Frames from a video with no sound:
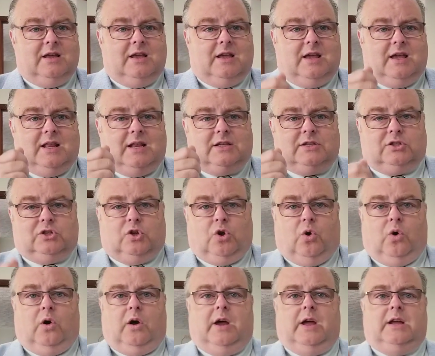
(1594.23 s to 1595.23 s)
it is
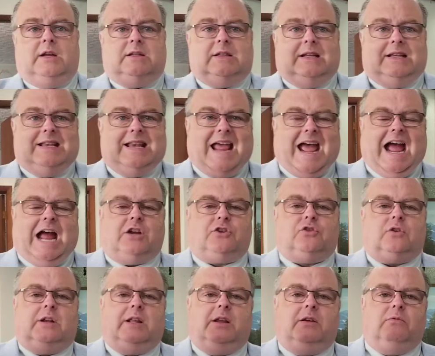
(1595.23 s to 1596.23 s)
going to
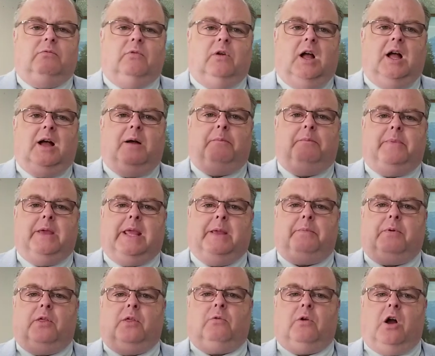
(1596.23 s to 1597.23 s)
naturally rub
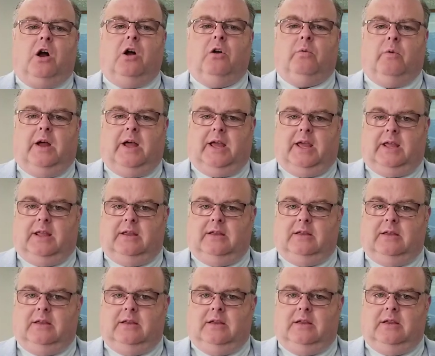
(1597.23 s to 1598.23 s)
people the wrong way.
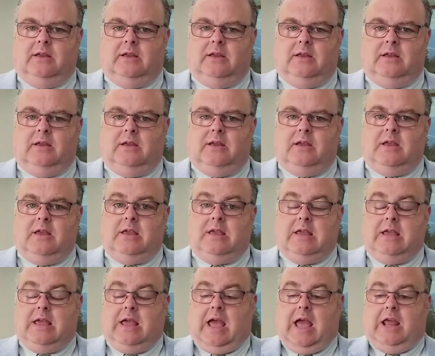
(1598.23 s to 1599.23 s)

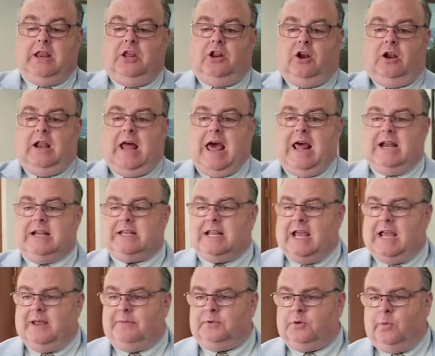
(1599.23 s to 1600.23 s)
And you know, a lot of
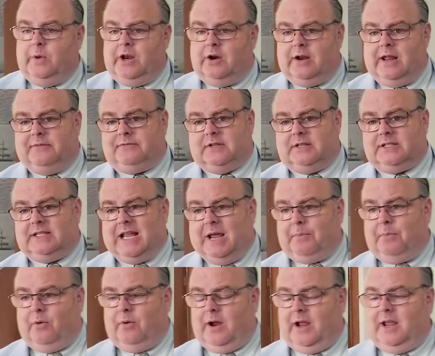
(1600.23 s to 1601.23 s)
times we don't have to
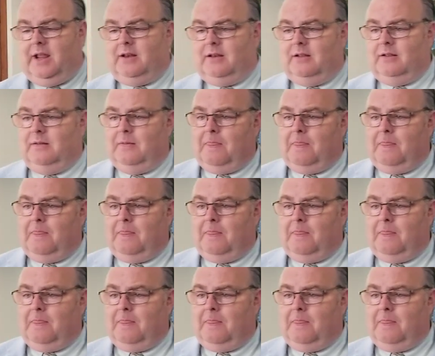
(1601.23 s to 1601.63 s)
separate